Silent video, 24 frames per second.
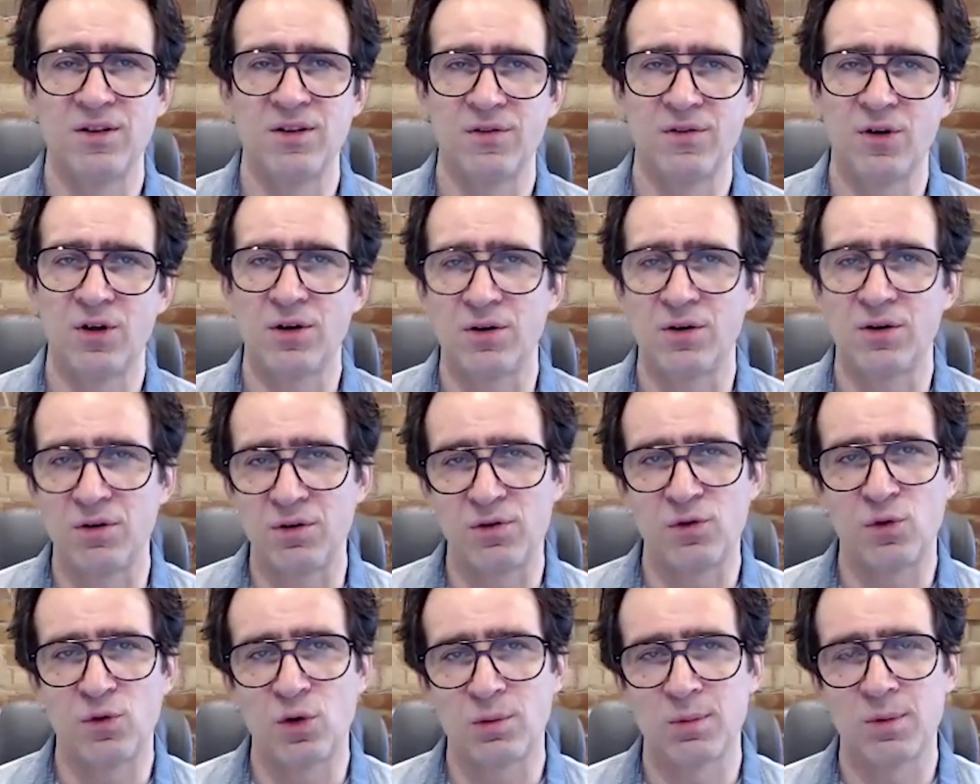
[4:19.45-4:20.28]
If you're at an
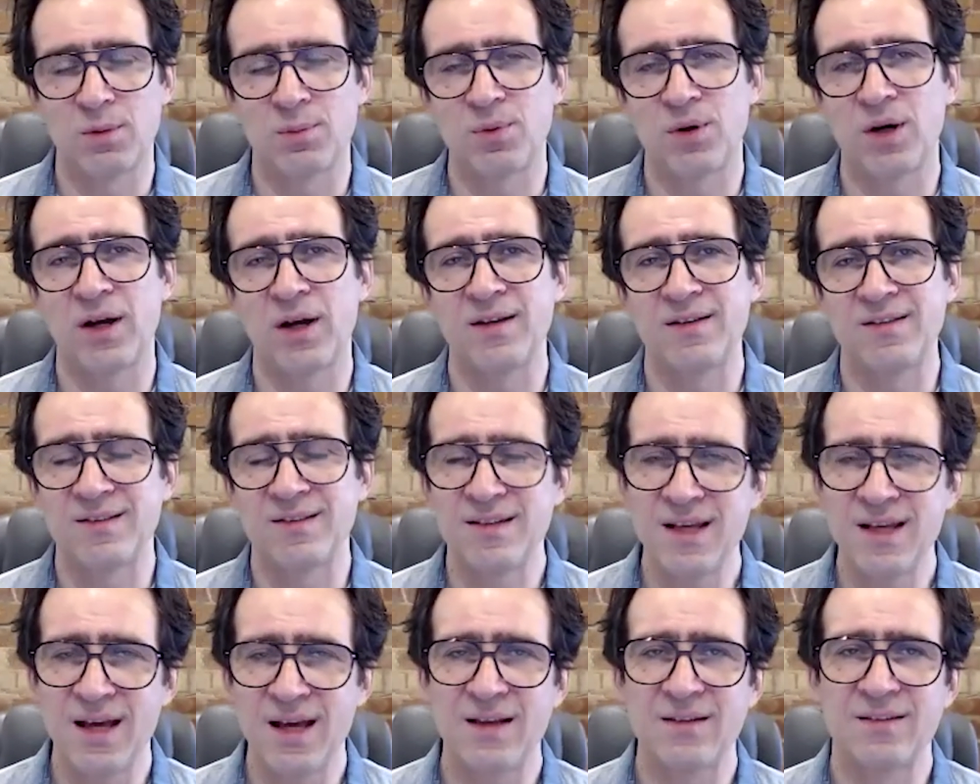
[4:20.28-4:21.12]
affordable price,
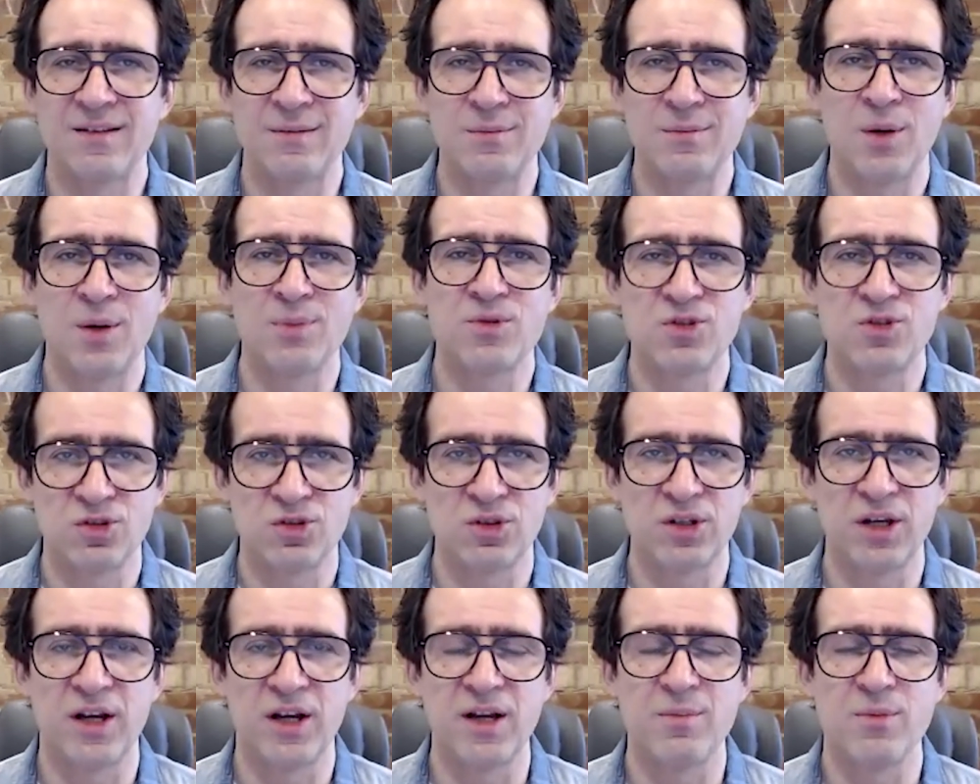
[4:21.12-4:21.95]
yeah, some homes are
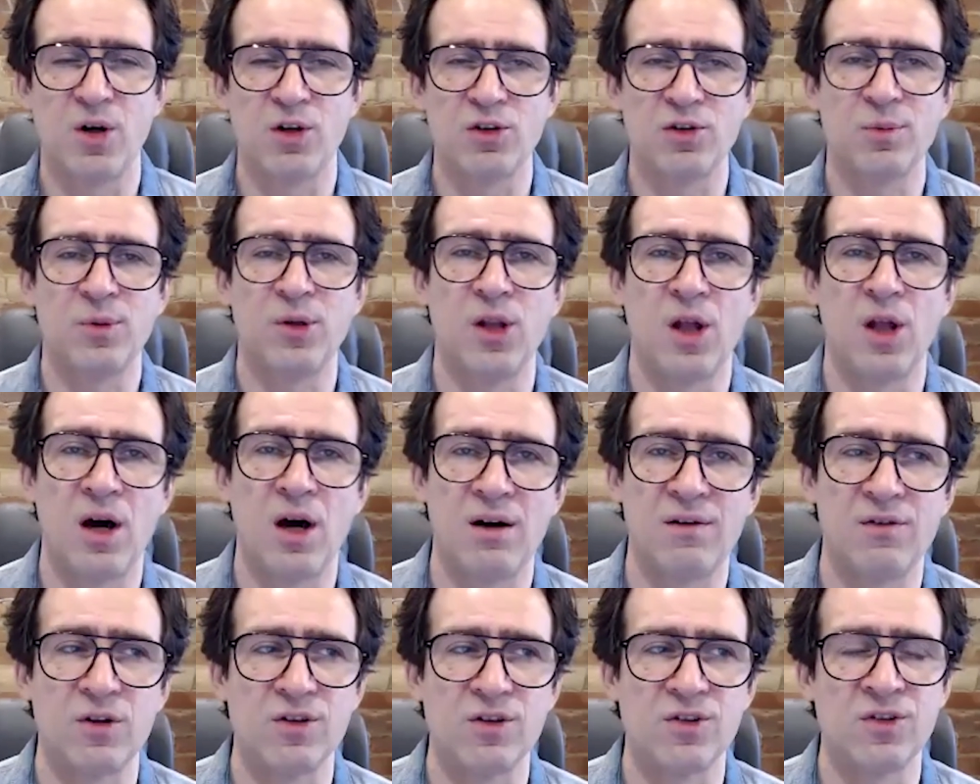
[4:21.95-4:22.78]
still getting multiple
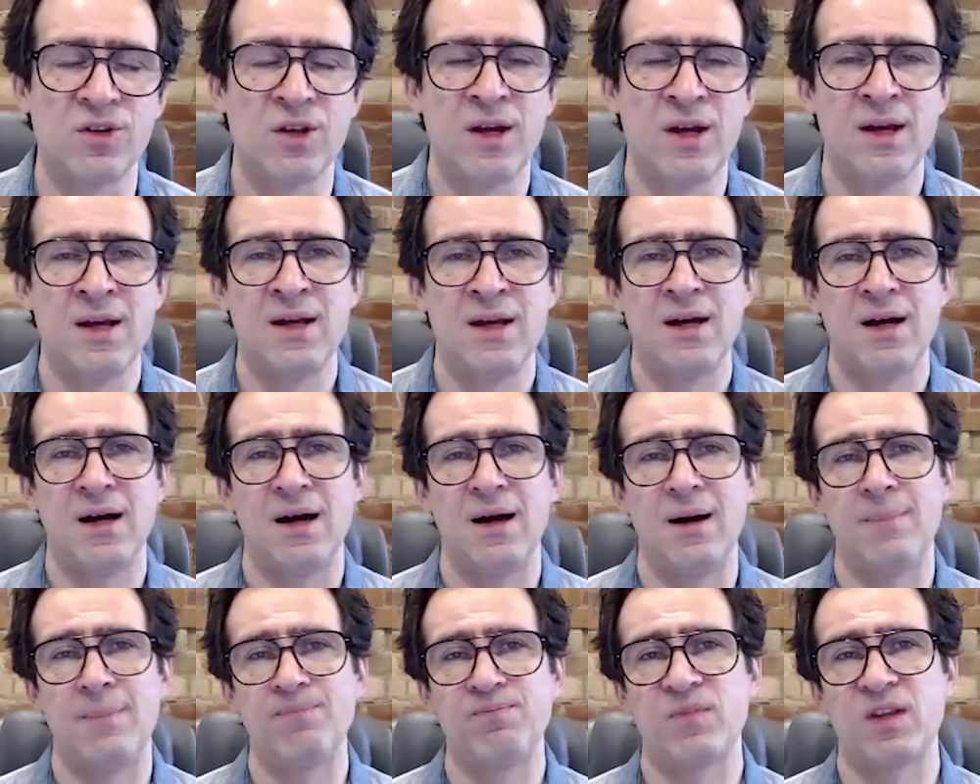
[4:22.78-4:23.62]
offers,
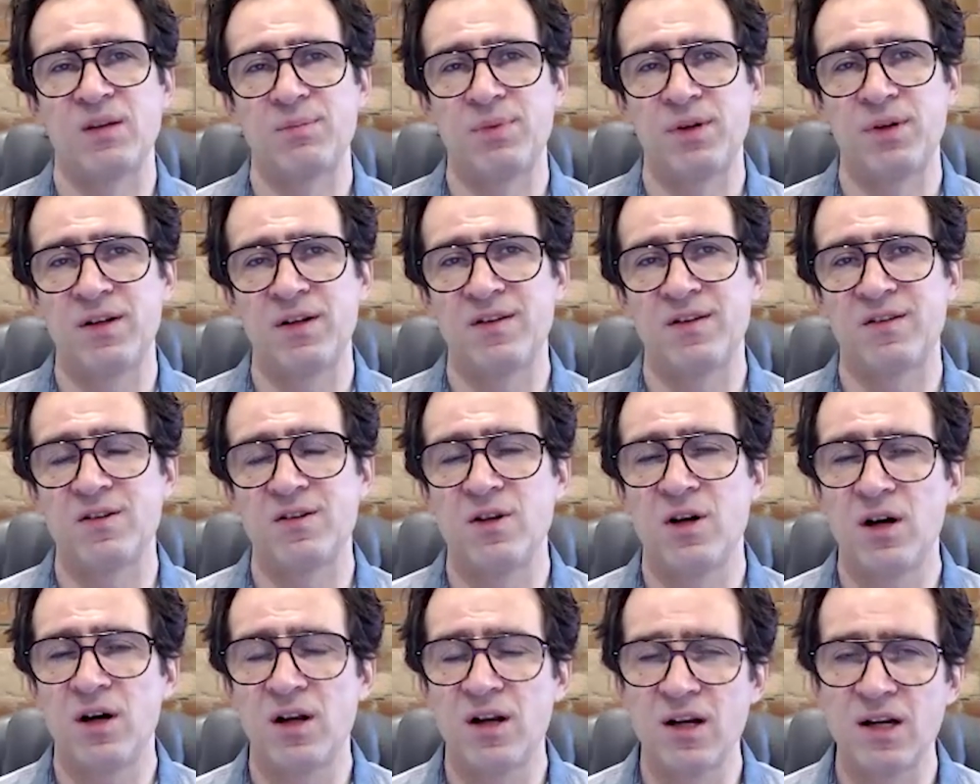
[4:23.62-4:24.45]
but it's
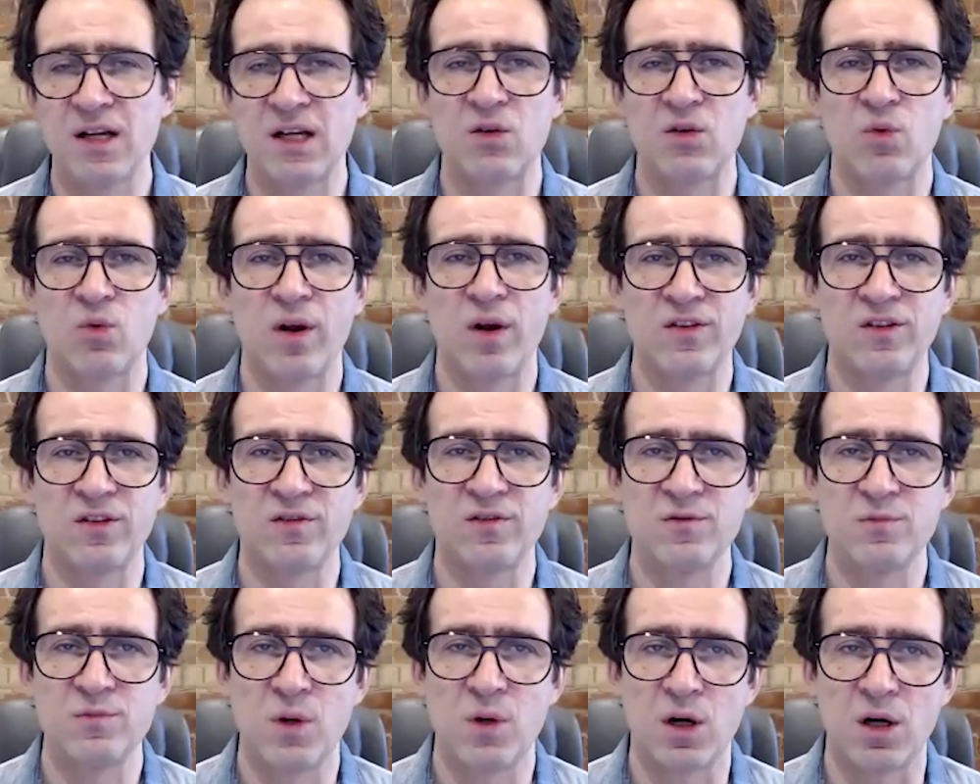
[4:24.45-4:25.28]
not an
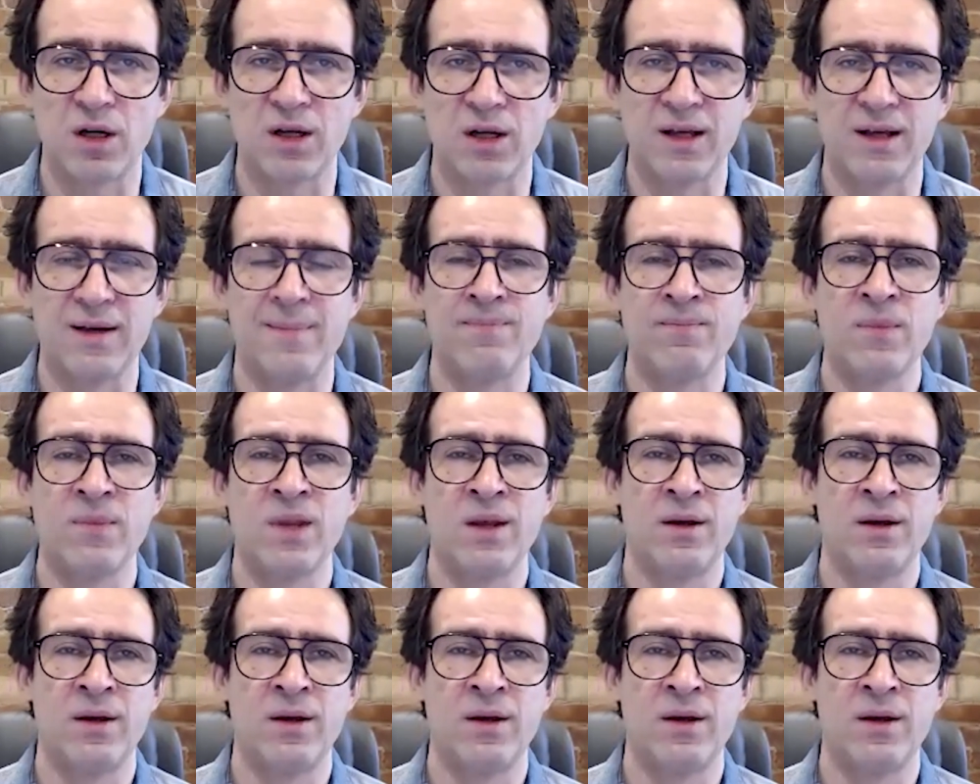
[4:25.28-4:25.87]
aggressive market.